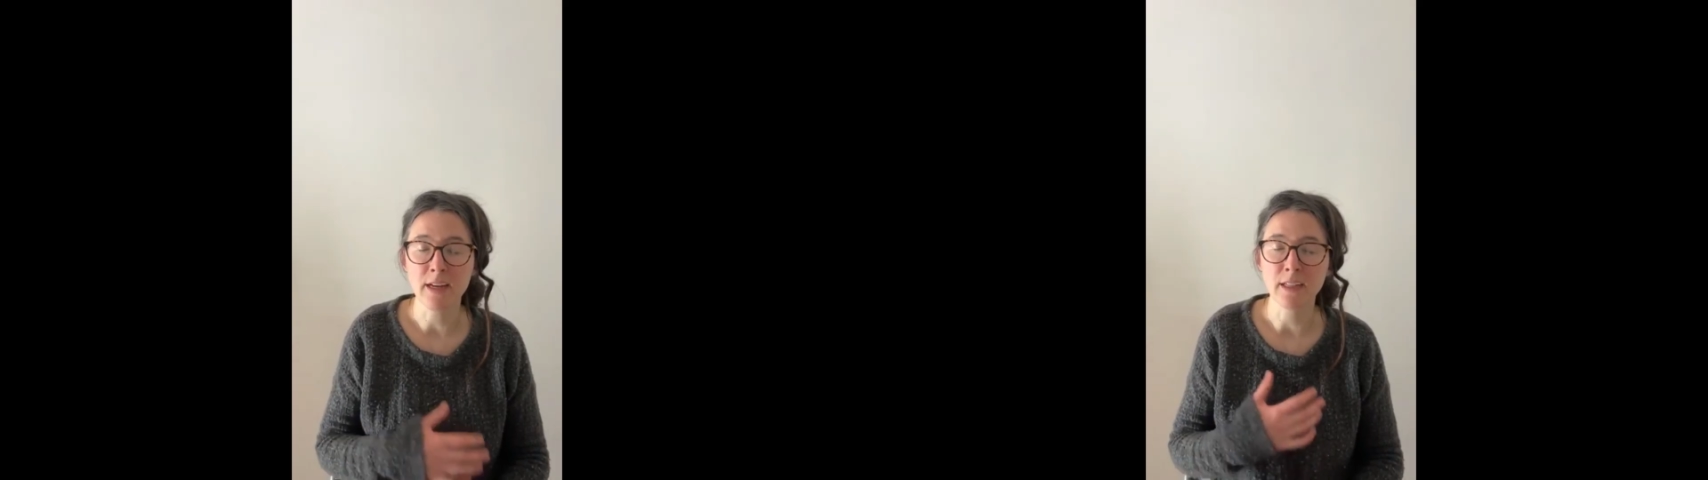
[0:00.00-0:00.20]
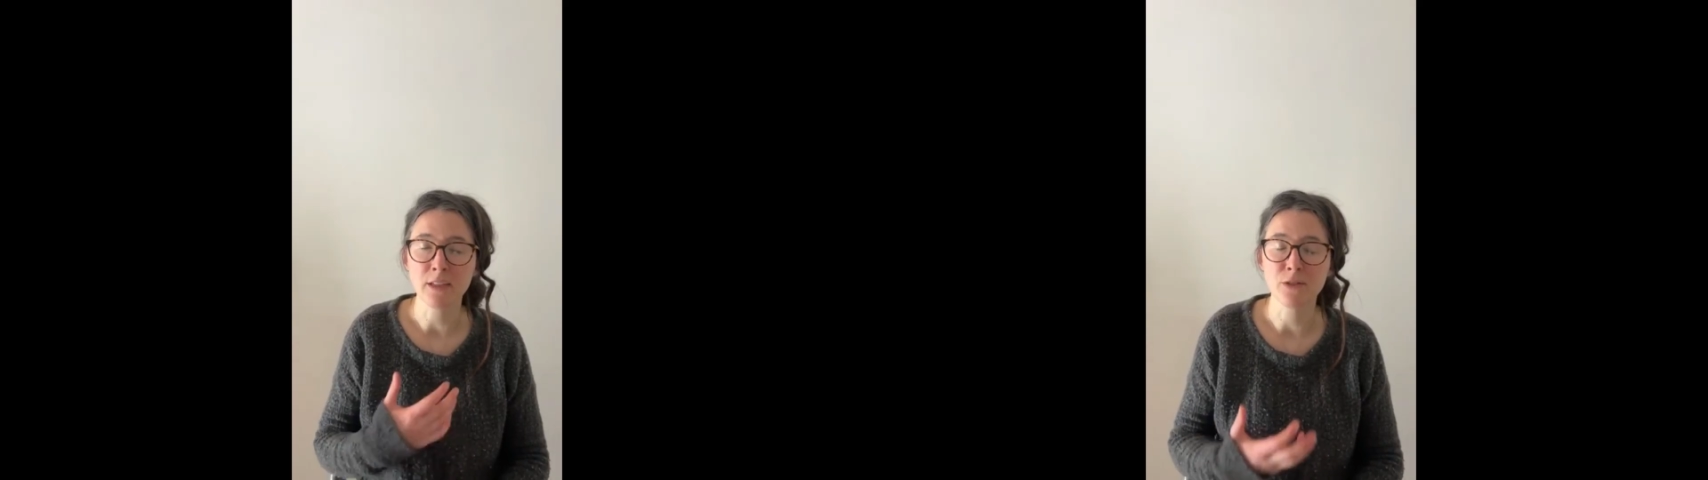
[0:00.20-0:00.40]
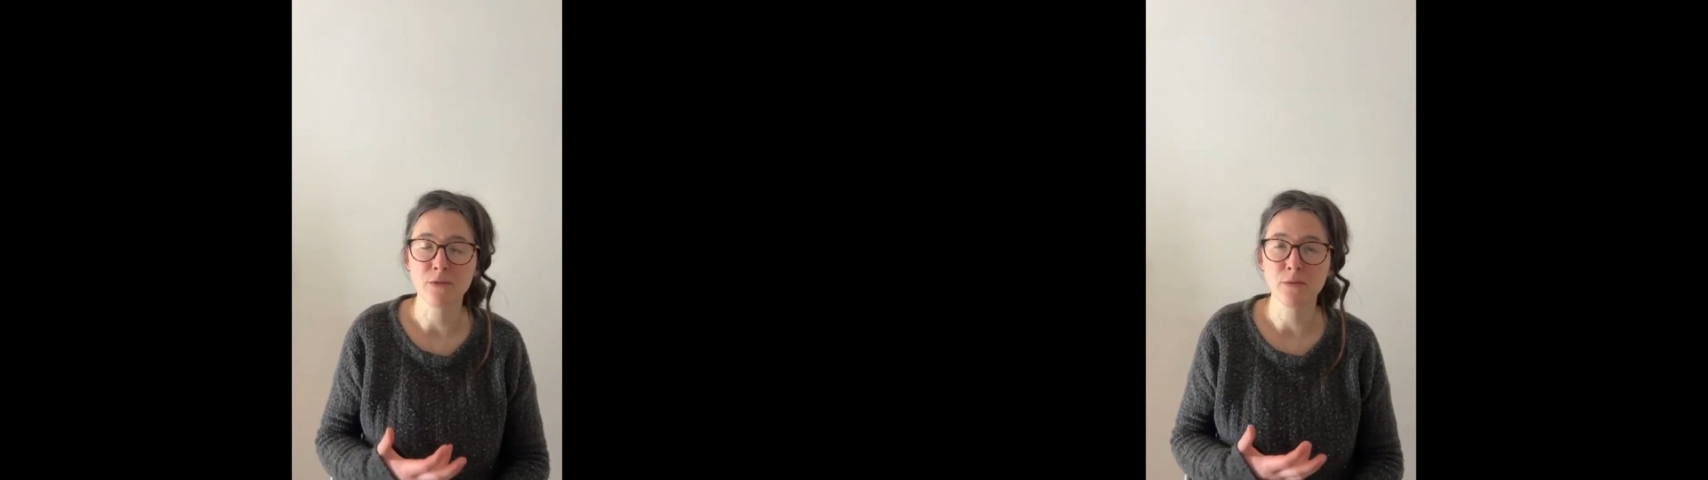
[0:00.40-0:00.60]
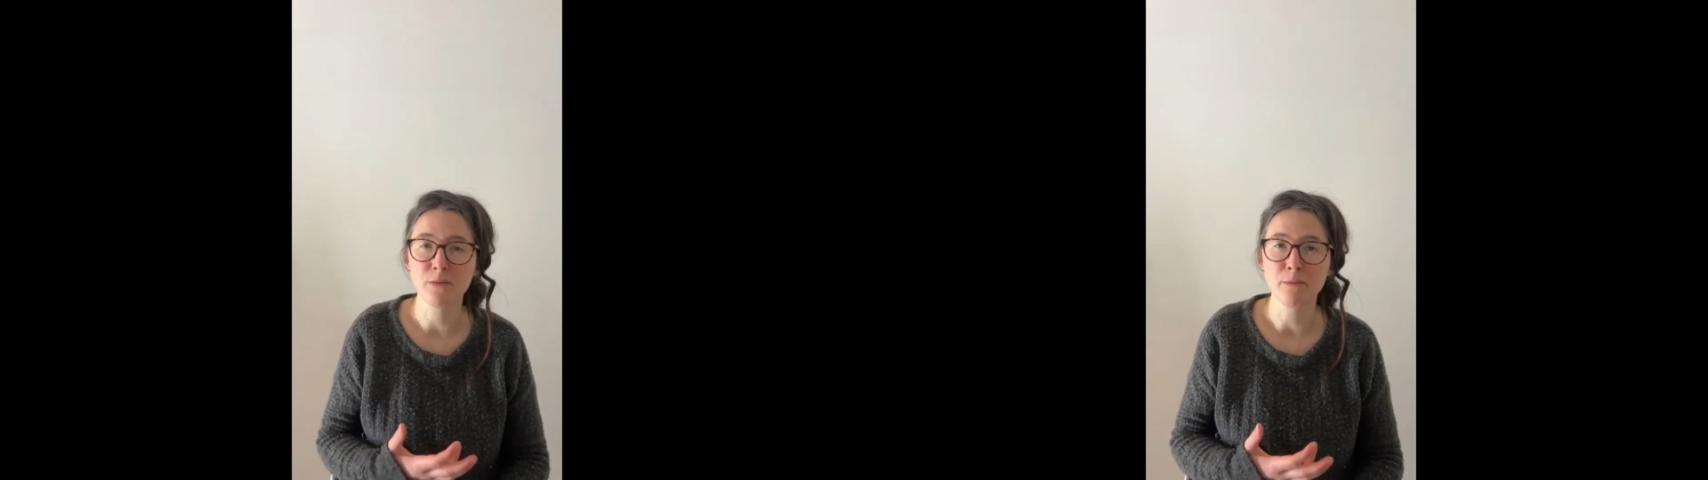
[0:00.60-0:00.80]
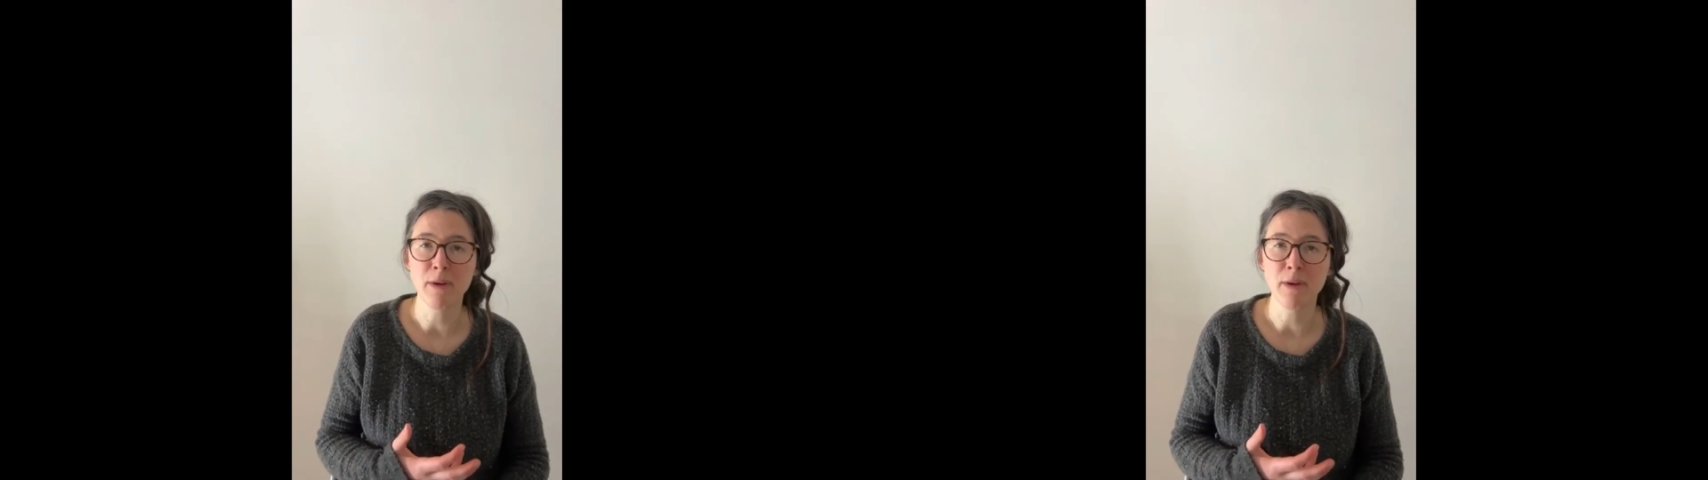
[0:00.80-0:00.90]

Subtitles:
that can